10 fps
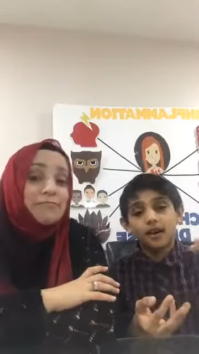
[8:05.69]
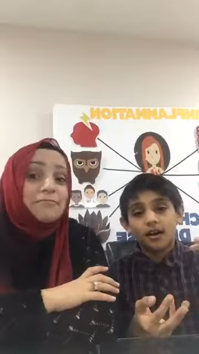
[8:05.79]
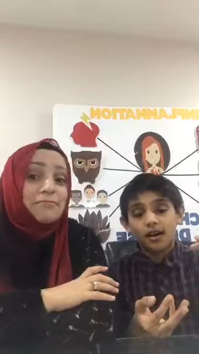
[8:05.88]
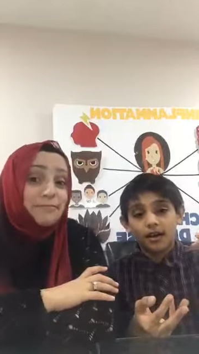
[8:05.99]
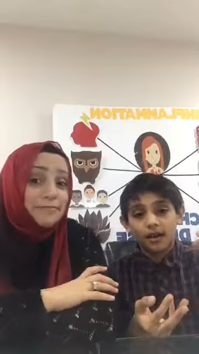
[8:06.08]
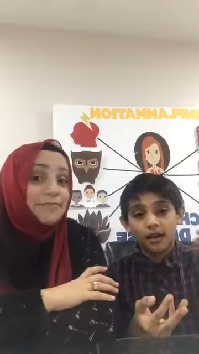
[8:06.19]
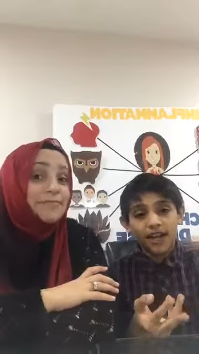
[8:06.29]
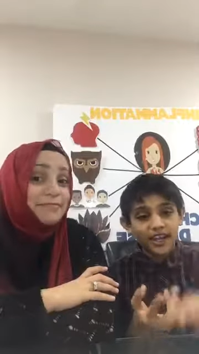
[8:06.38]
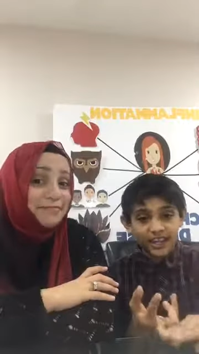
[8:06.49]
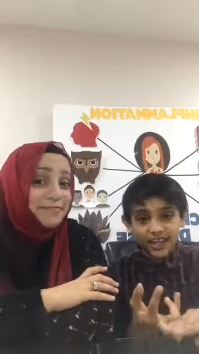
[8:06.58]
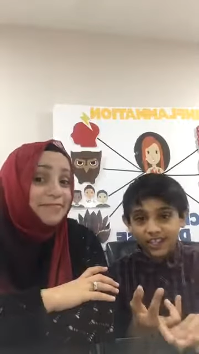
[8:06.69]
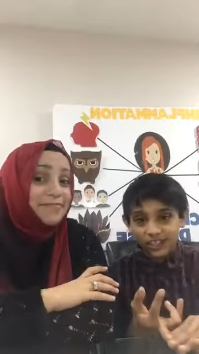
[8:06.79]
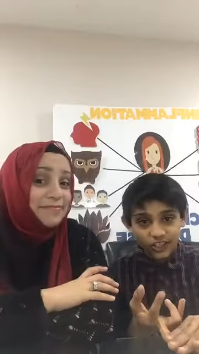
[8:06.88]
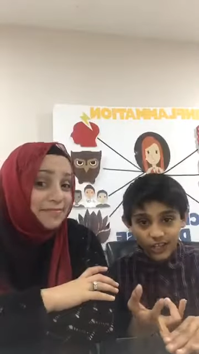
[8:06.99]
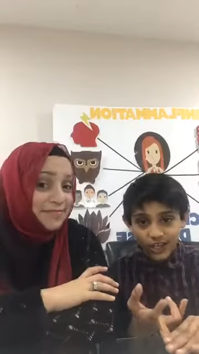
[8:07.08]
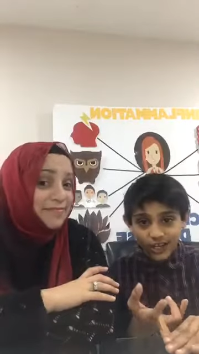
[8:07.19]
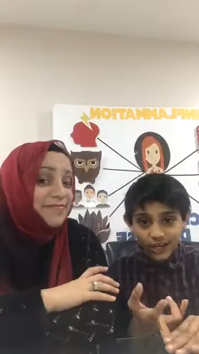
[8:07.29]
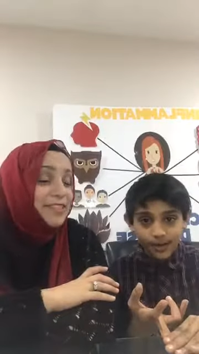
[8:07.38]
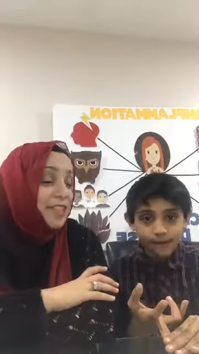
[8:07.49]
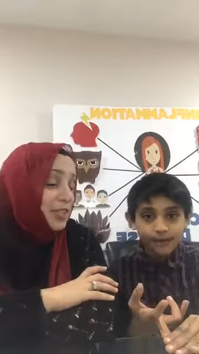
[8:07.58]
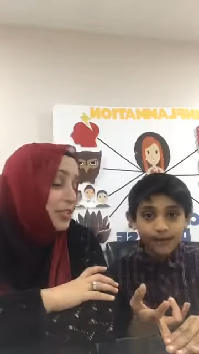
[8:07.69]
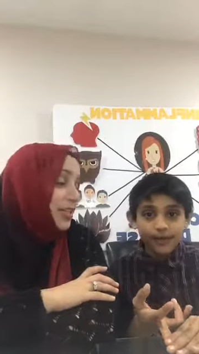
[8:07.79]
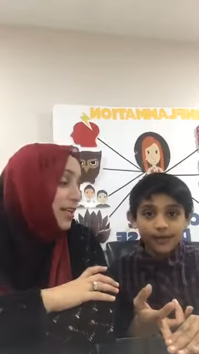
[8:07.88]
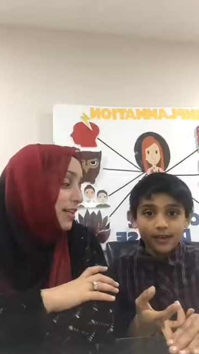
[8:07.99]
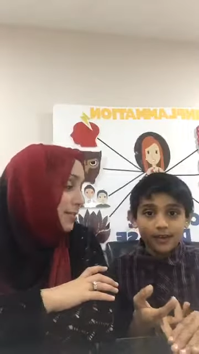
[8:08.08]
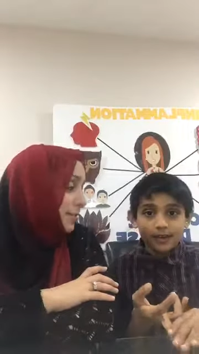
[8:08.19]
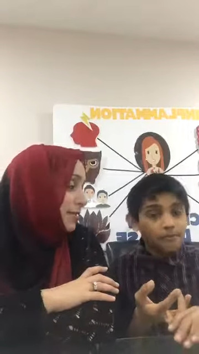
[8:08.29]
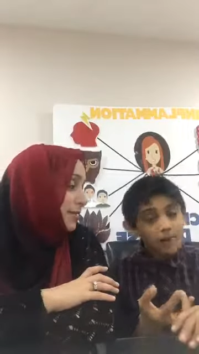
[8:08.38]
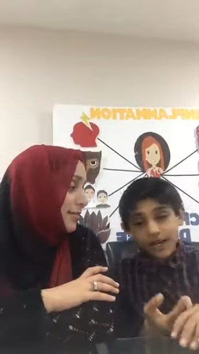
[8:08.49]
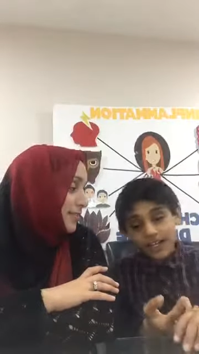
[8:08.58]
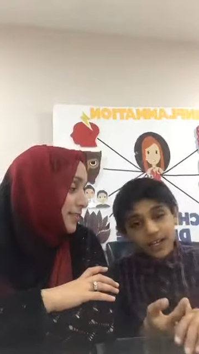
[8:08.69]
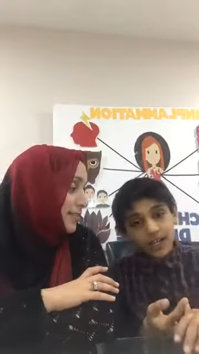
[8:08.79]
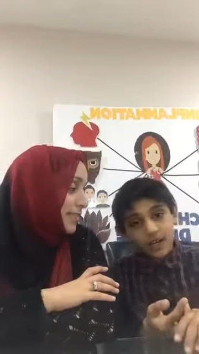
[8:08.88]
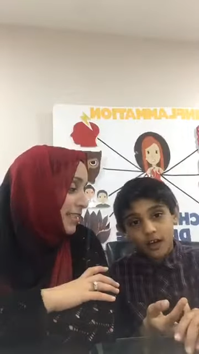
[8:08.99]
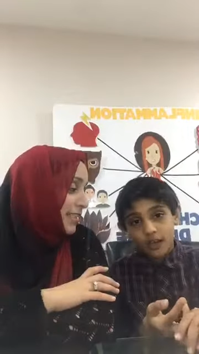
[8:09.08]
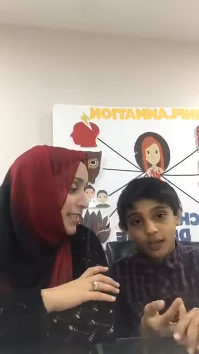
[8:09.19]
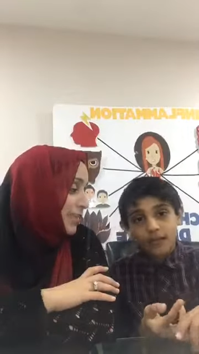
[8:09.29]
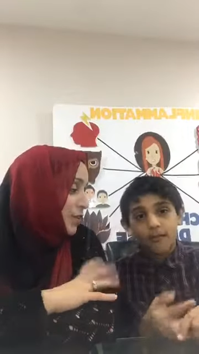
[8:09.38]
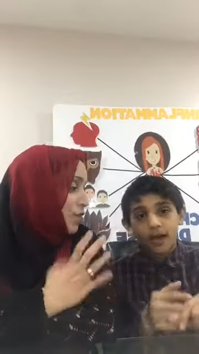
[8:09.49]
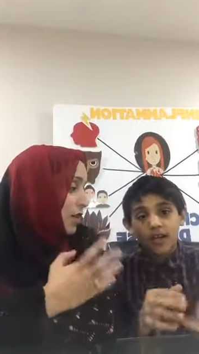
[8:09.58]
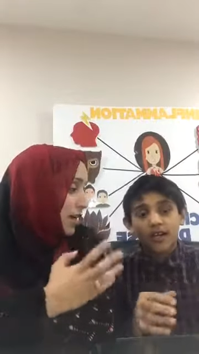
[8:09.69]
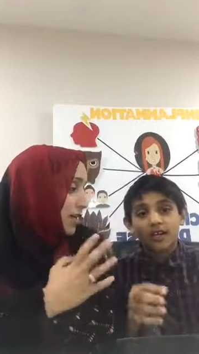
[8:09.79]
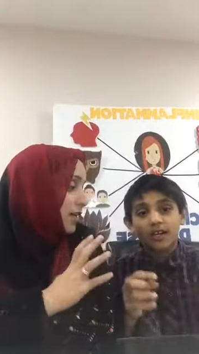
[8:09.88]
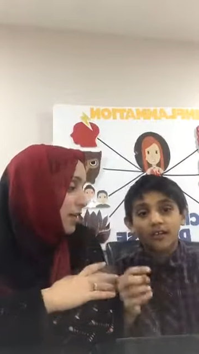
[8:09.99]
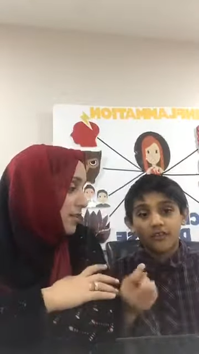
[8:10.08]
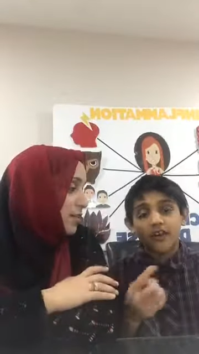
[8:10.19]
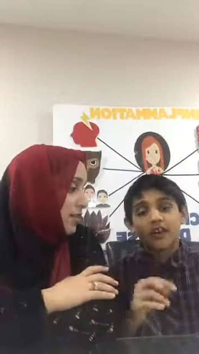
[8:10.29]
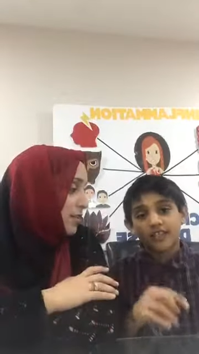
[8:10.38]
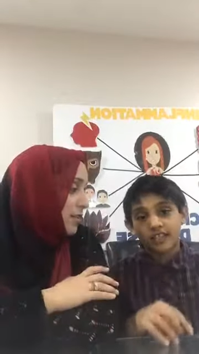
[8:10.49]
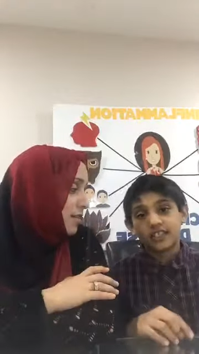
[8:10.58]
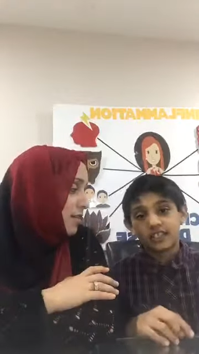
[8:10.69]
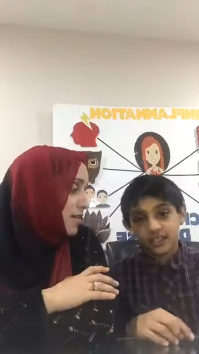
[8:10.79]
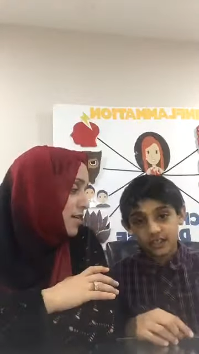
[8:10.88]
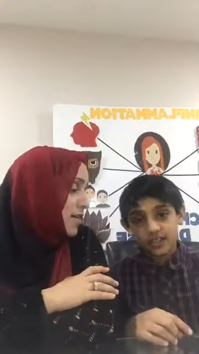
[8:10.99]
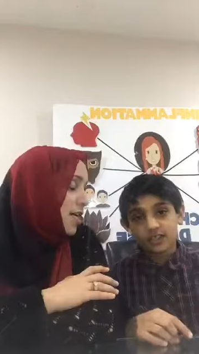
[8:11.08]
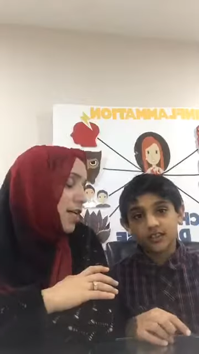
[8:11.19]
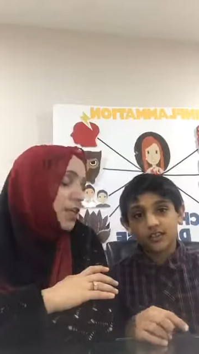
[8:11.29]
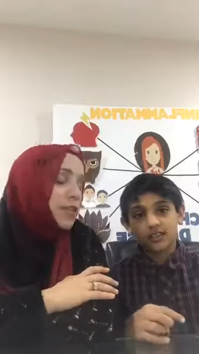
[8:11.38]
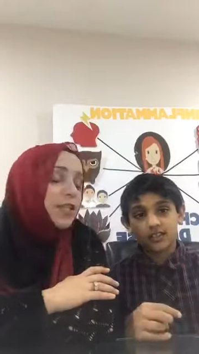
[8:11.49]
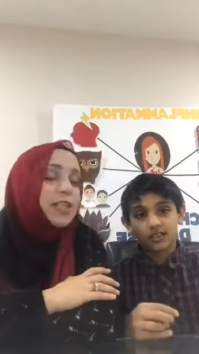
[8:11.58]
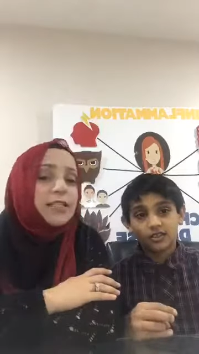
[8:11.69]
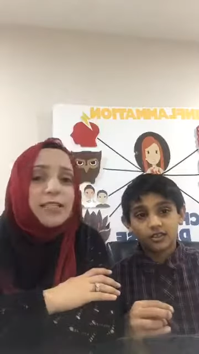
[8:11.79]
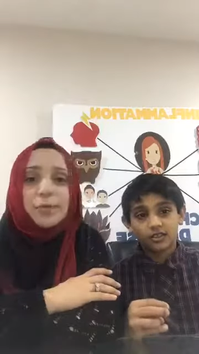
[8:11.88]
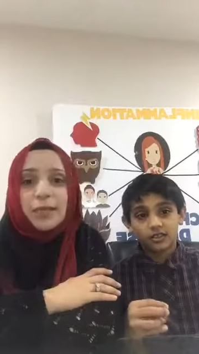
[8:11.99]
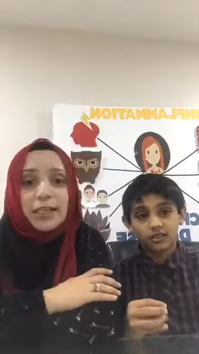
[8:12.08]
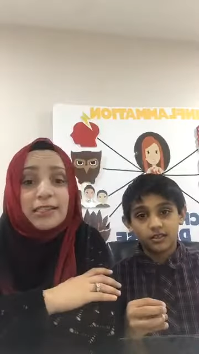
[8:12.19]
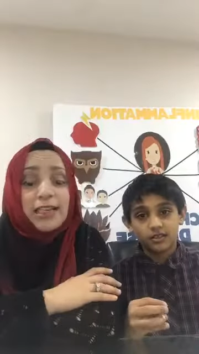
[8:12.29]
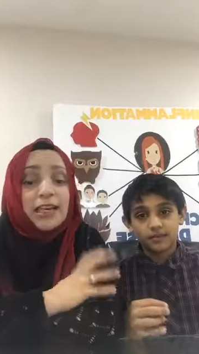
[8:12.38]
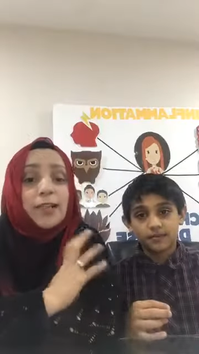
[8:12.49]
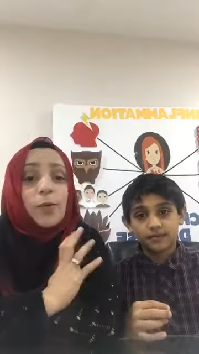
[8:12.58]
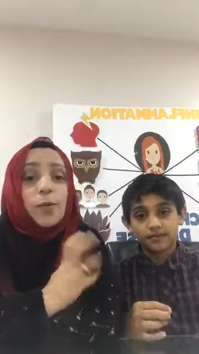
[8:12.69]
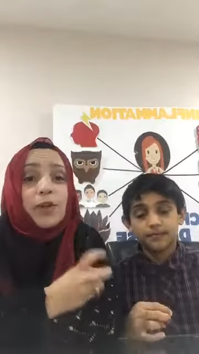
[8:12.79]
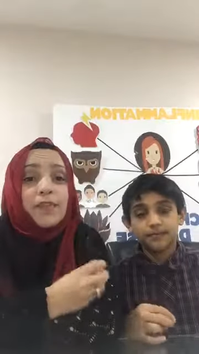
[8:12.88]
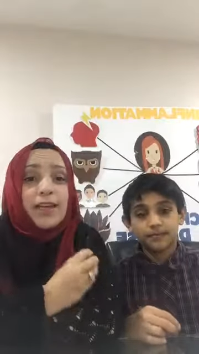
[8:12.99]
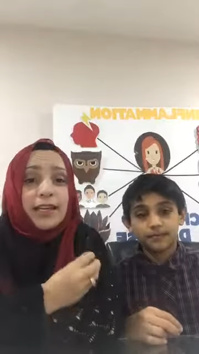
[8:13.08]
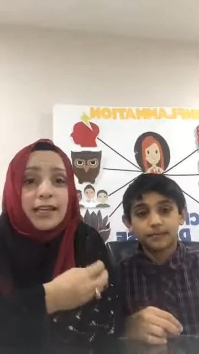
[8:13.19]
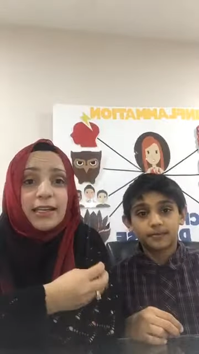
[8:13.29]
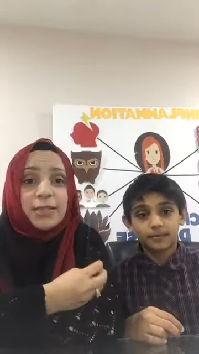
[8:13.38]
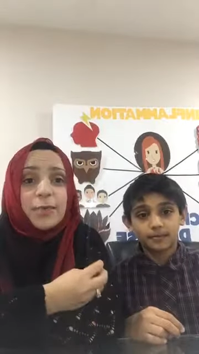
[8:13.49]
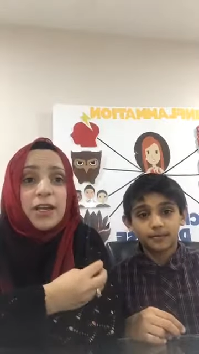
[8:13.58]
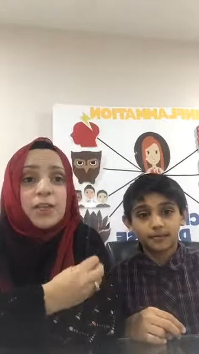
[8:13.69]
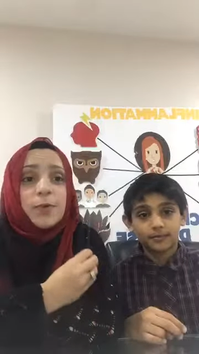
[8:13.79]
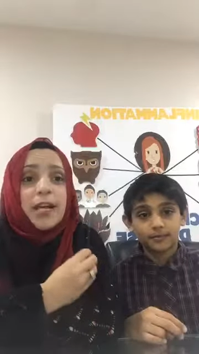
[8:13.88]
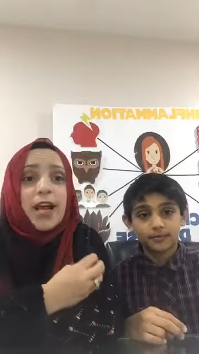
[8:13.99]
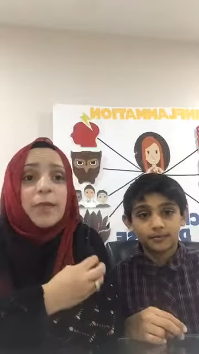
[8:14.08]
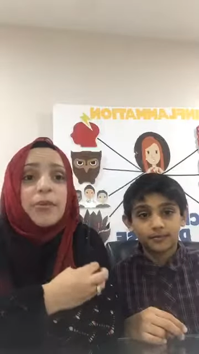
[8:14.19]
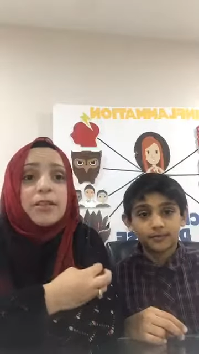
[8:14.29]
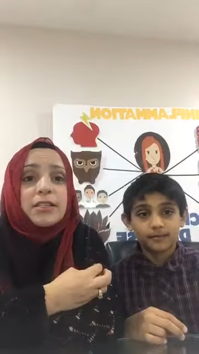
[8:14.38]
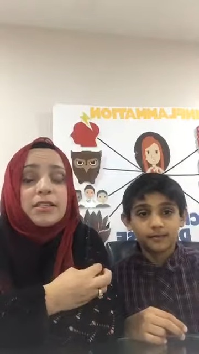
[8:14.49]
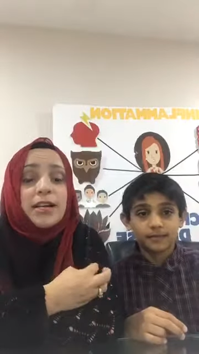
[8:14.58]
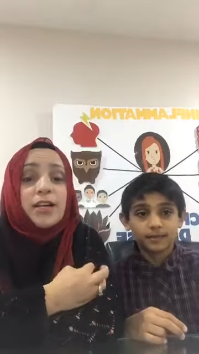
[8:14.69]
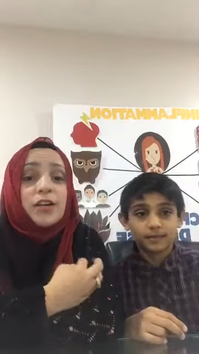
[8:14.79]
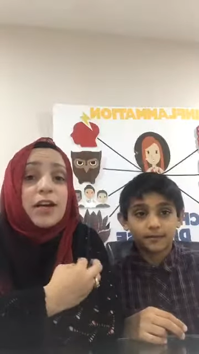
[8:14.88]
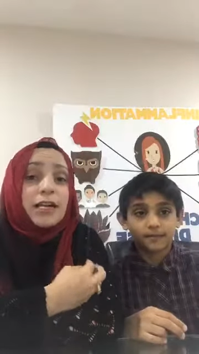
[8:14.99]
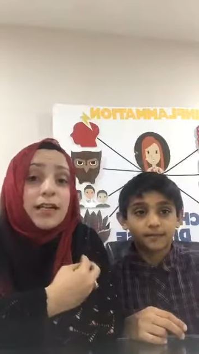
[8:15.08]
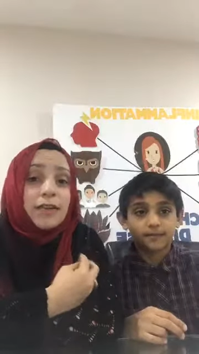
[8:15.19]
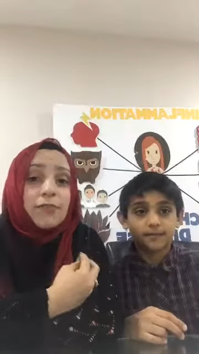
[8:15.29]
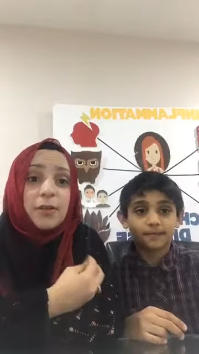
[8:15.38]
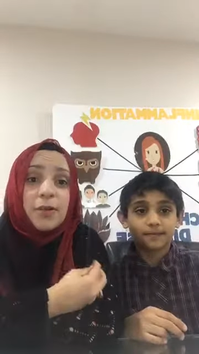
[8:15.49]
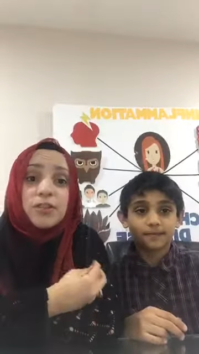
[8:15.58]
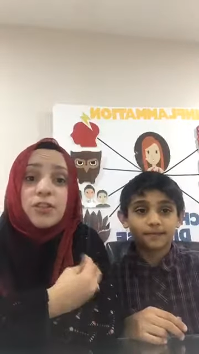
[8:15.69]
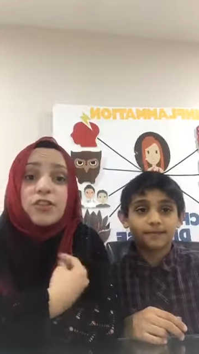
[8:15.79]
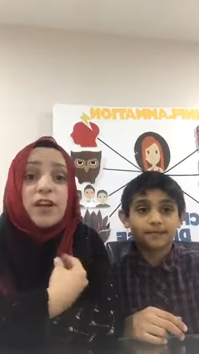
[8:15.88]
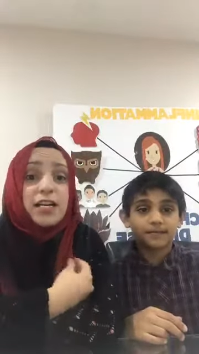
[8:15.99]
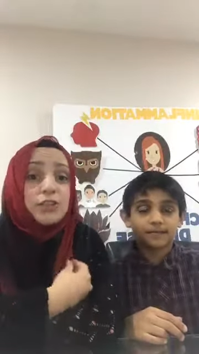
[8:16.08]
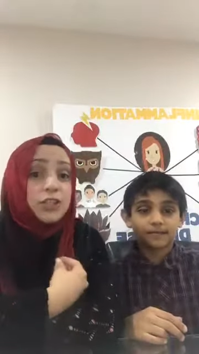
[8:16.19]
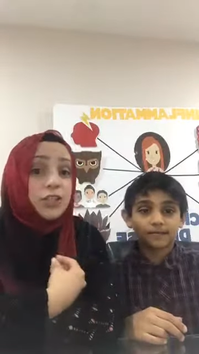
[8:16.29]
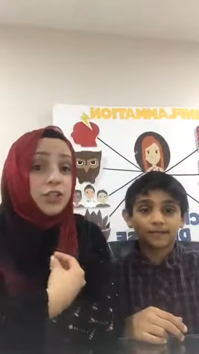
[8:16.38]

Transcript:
Speaker 1: uh, ADHD. Good job. Many other many chronic, chronic
Speaker 2: conditions. So let's explain exactly what that is because what happens is that chronic inflammation gradually